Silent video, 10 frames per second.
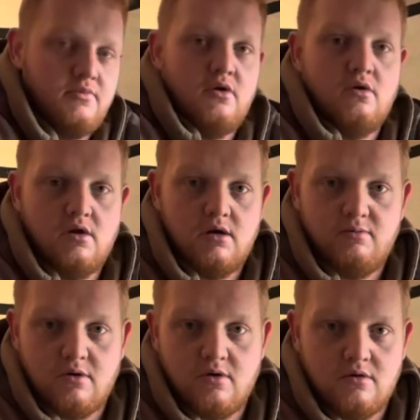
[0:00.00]
purely
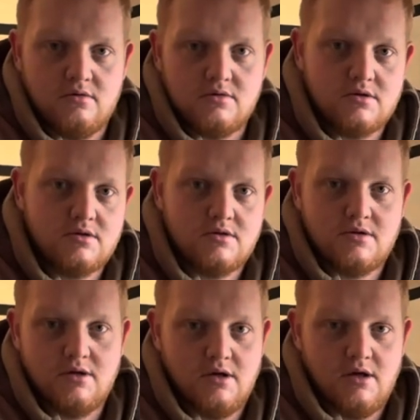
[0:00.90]

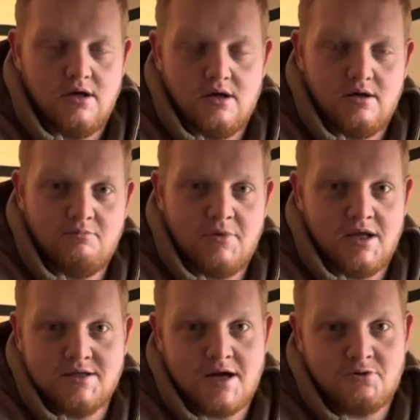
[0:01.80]
because me
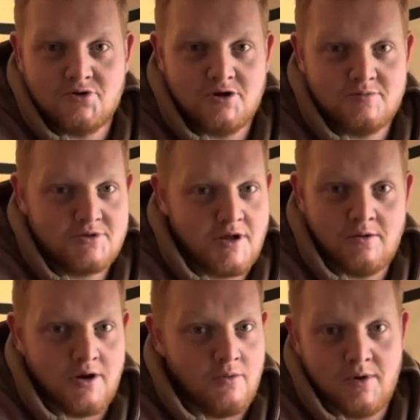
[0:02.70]
and tackle shops
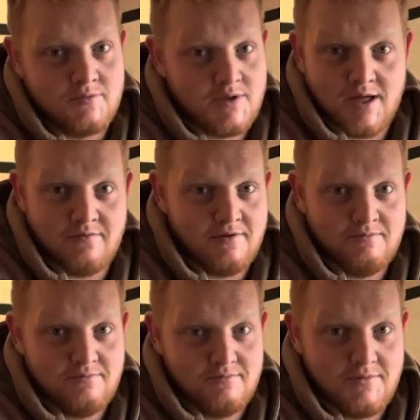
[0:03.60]
don't go well together.
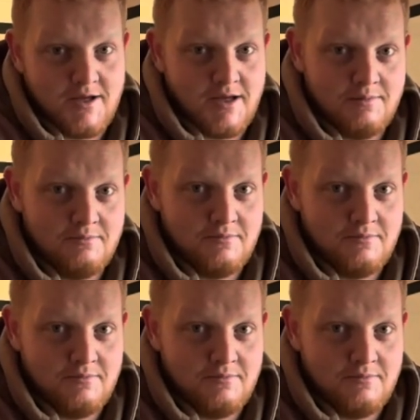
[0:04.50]
I